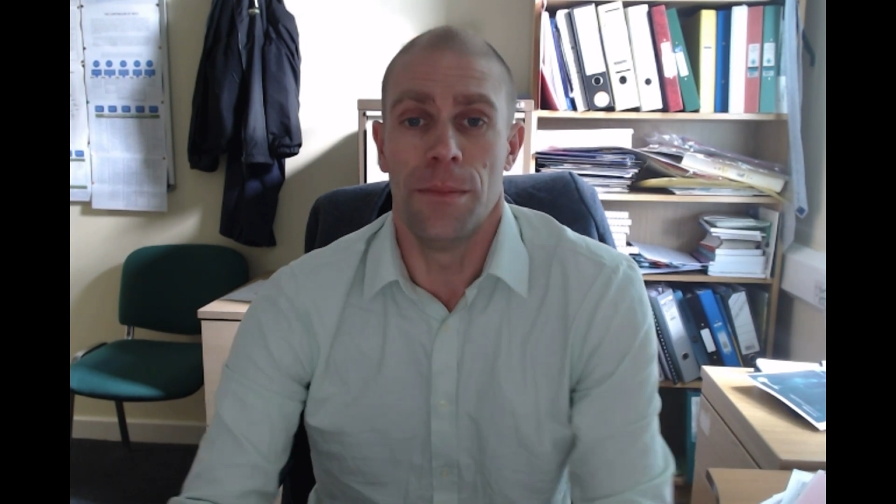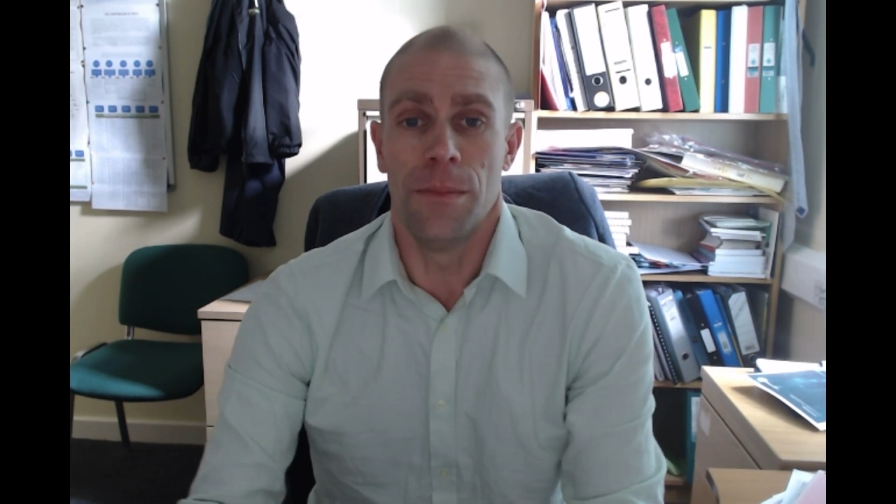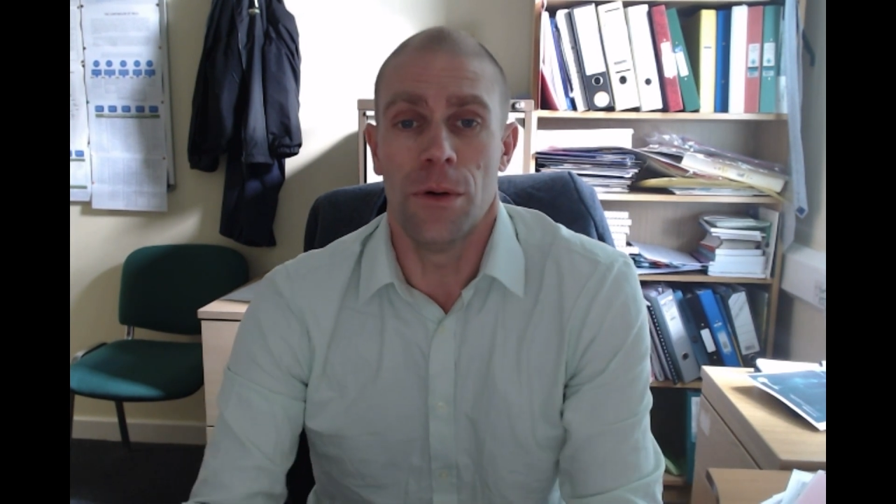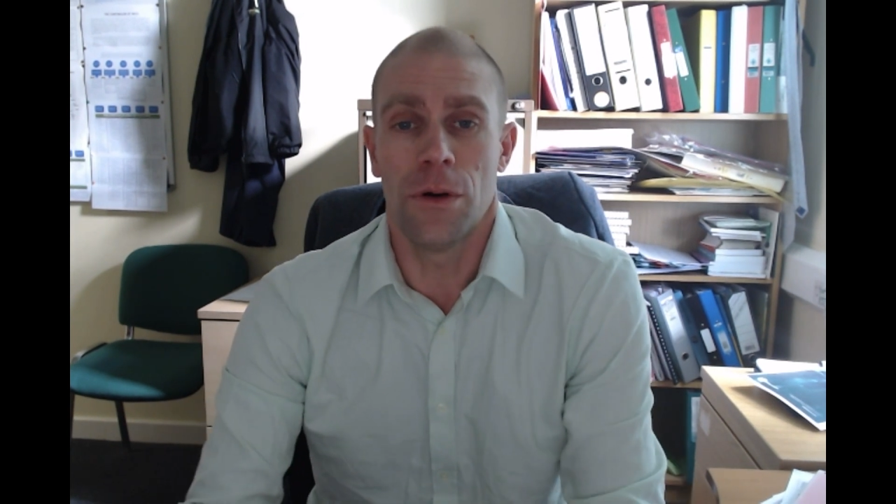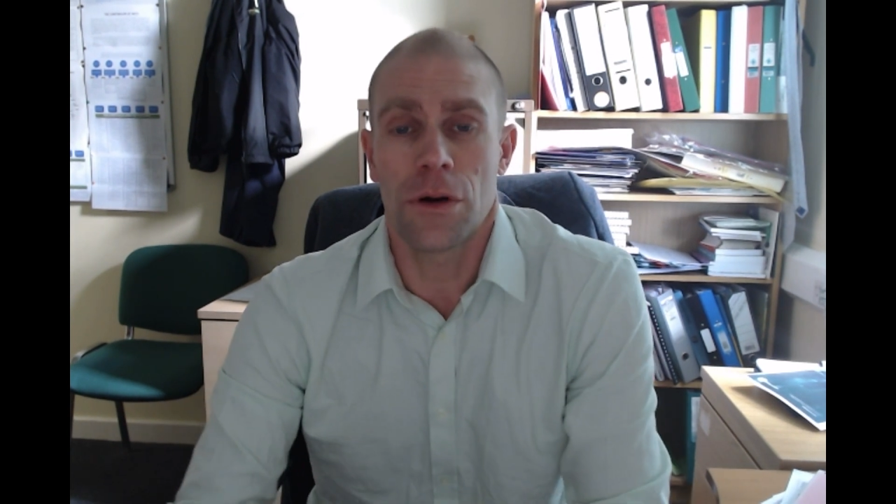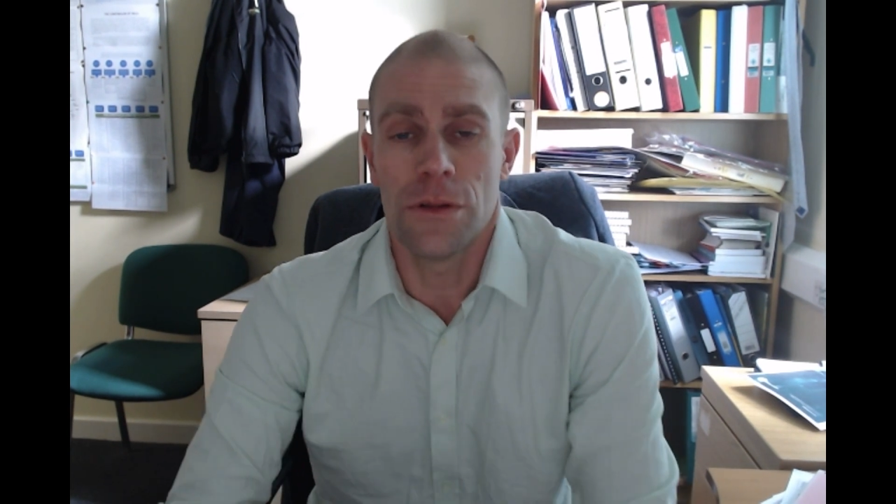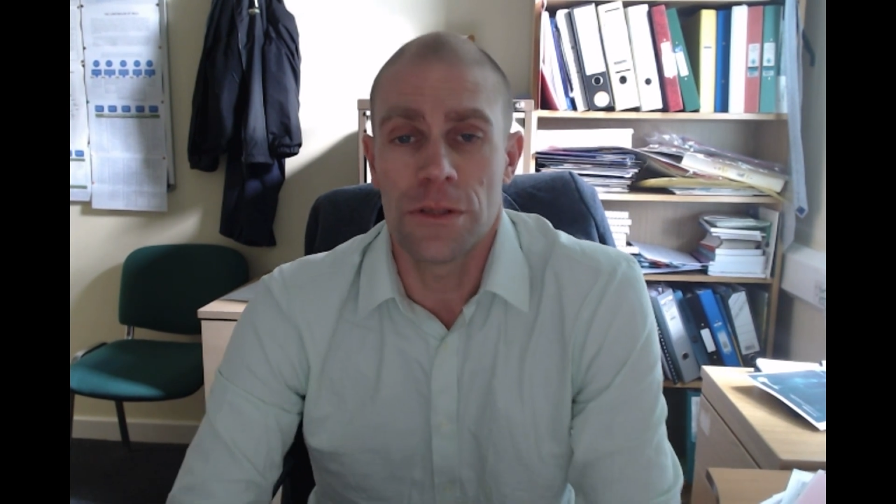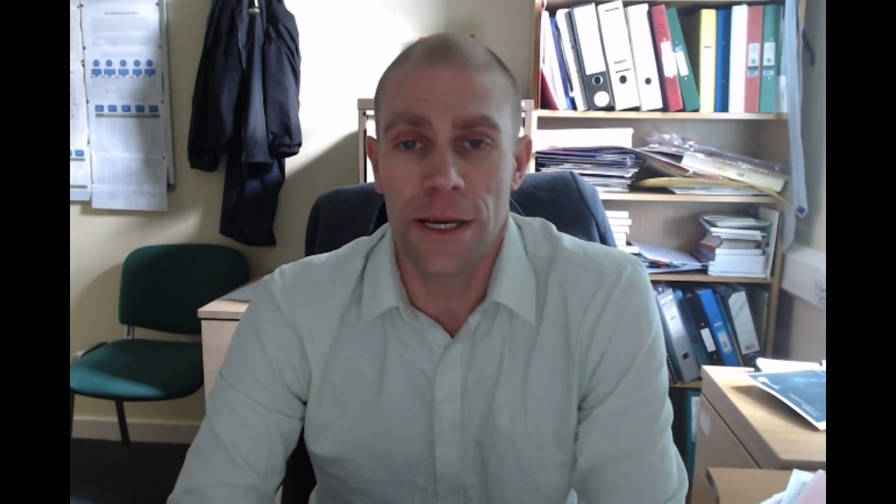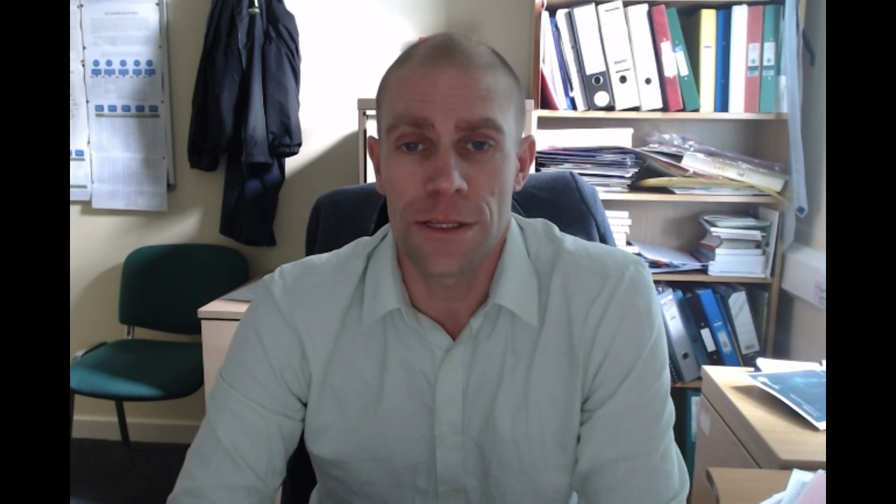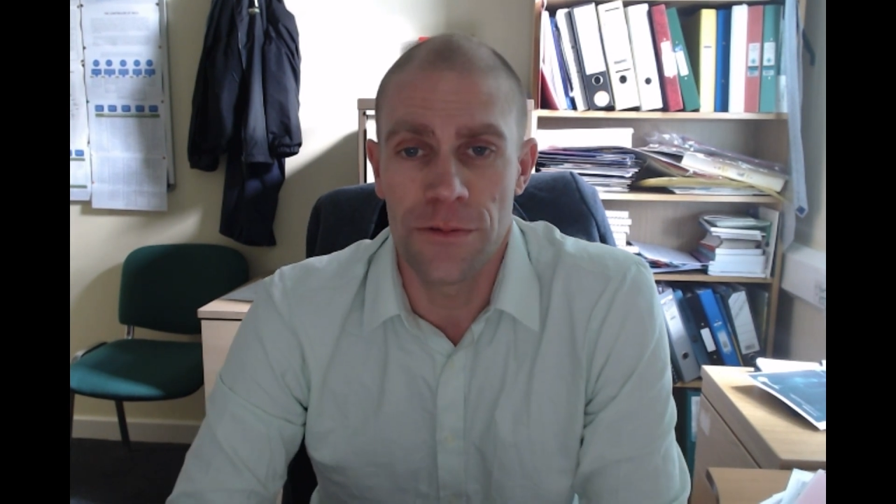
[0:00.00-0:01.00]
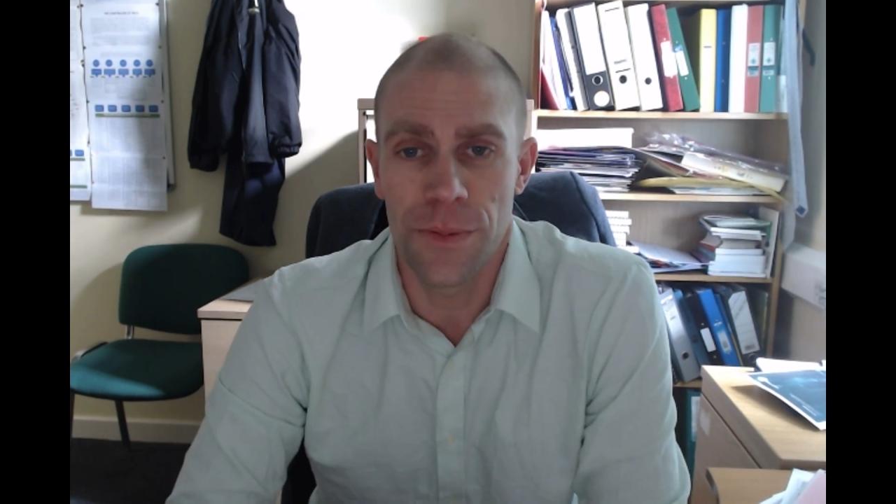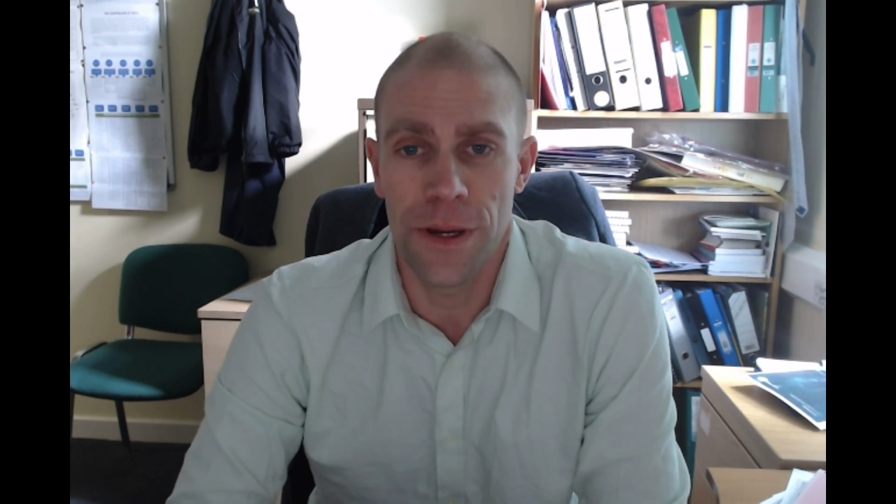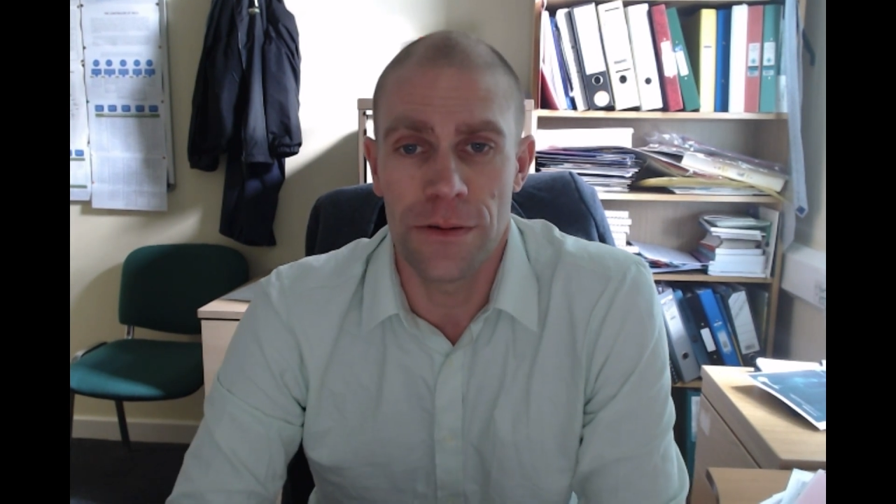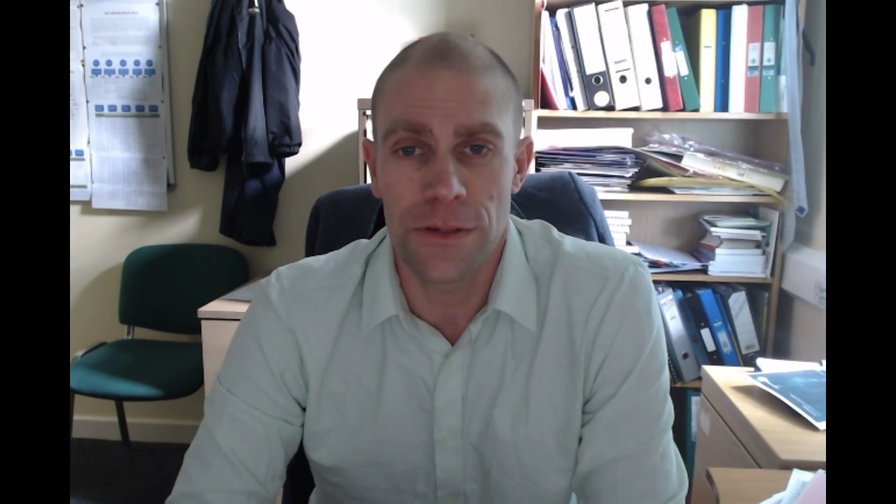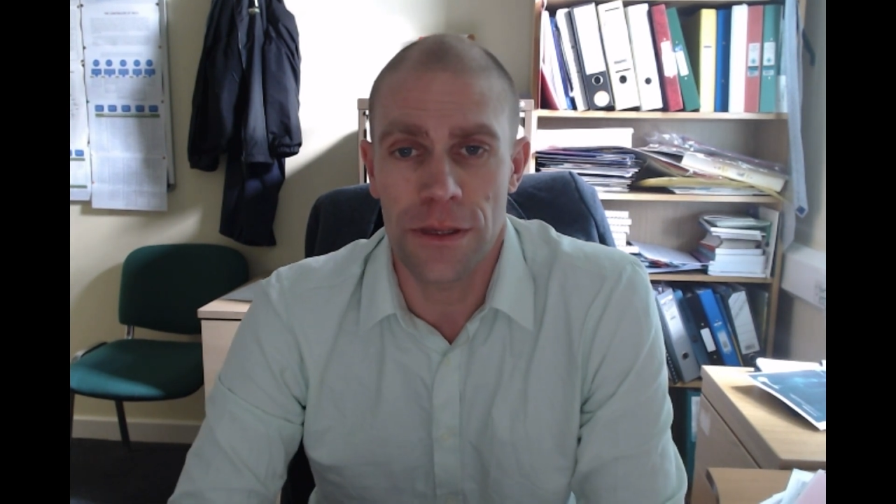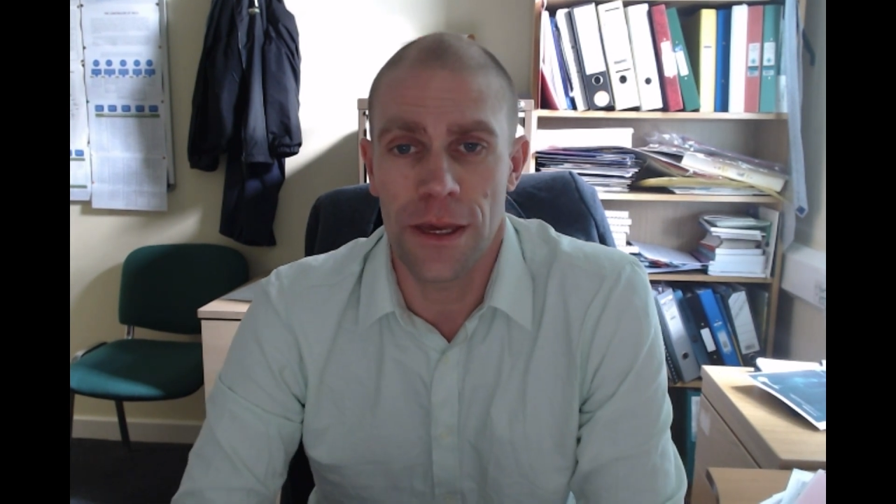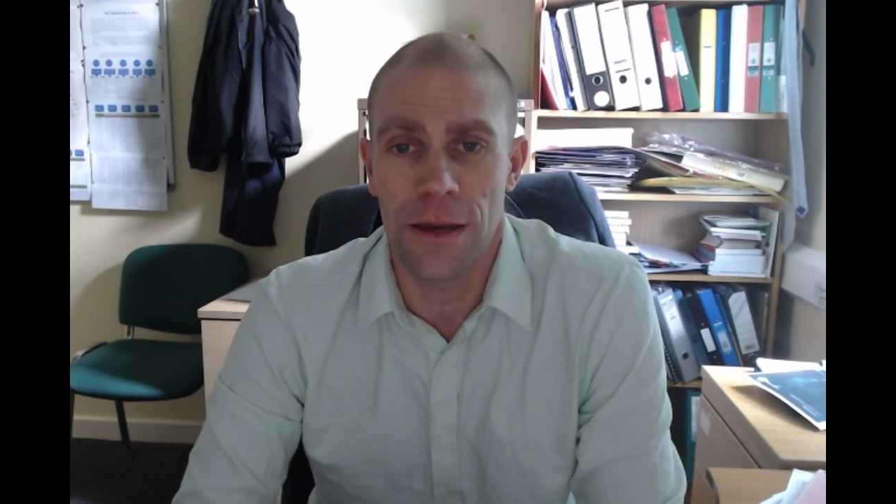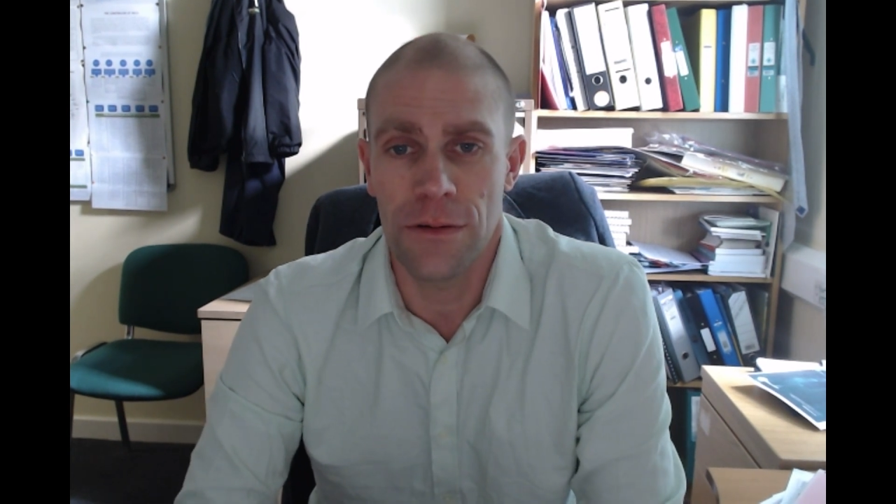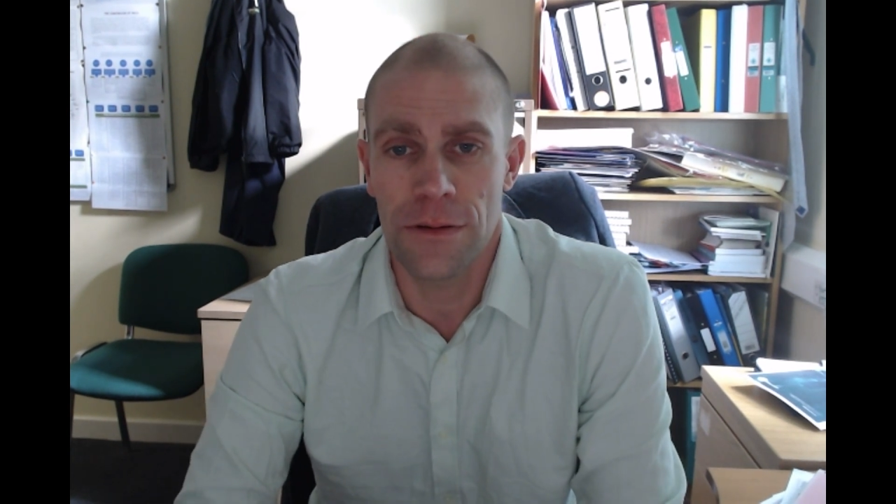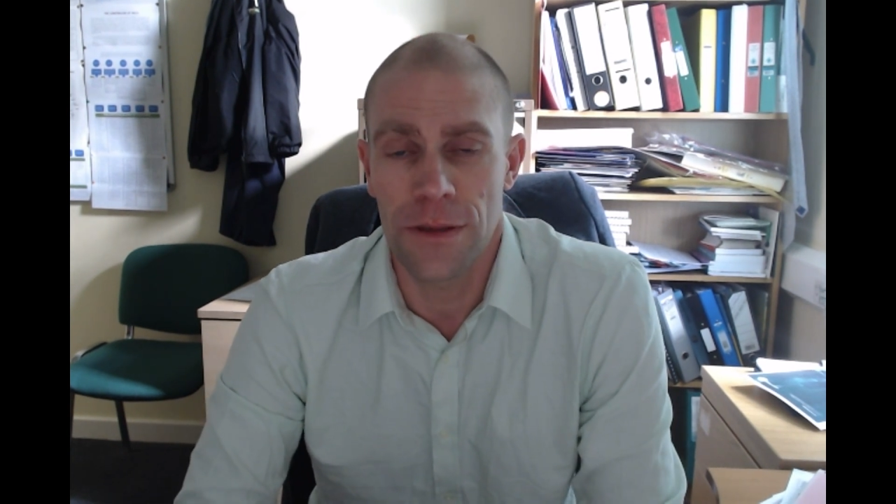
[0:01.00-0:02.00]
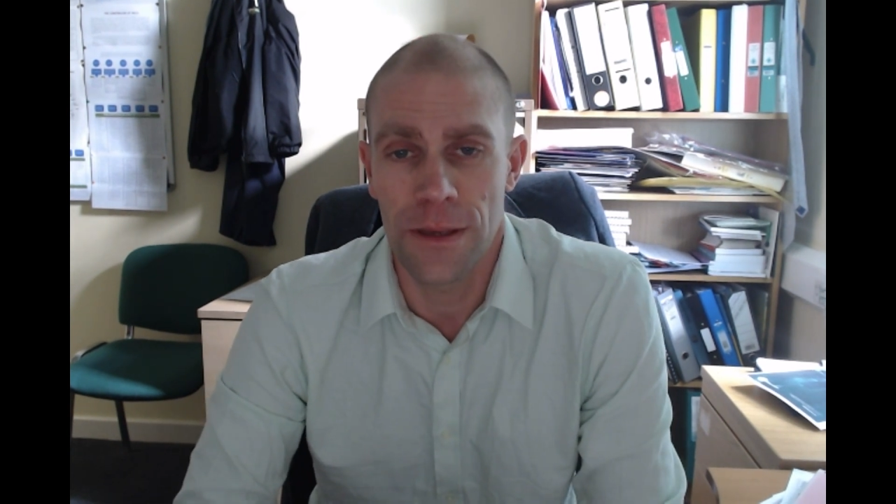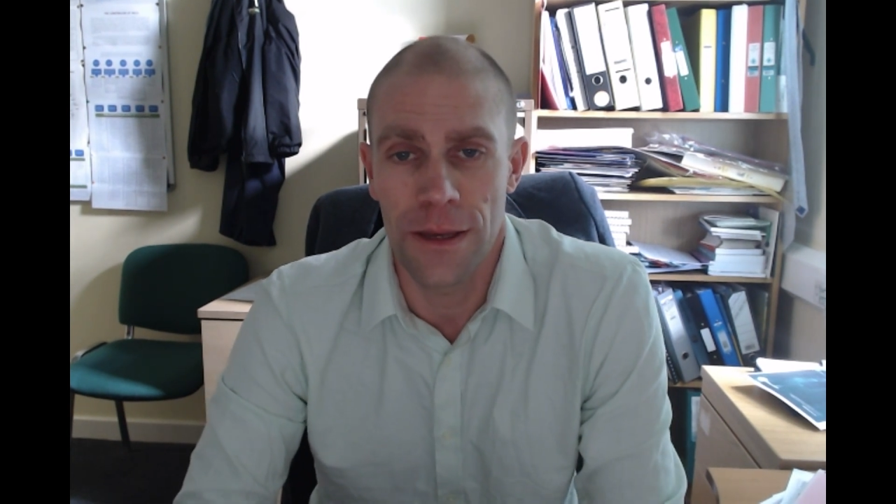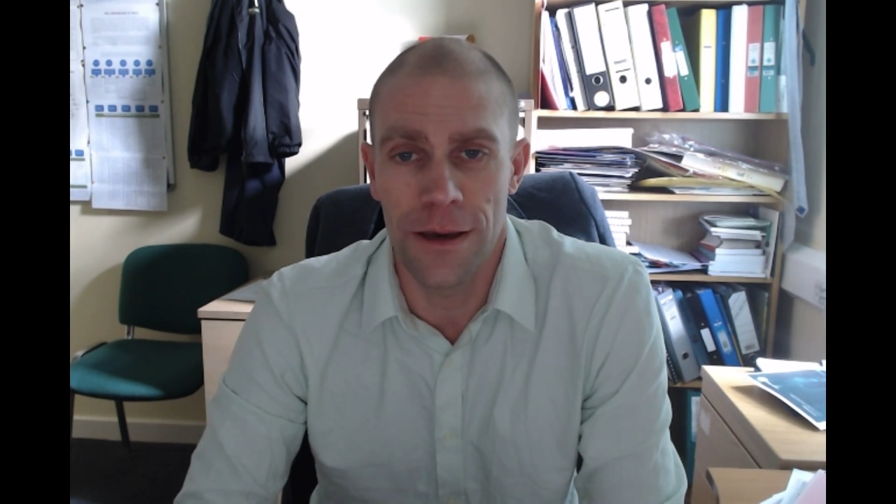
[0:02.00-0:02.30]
more contact with parents and carers,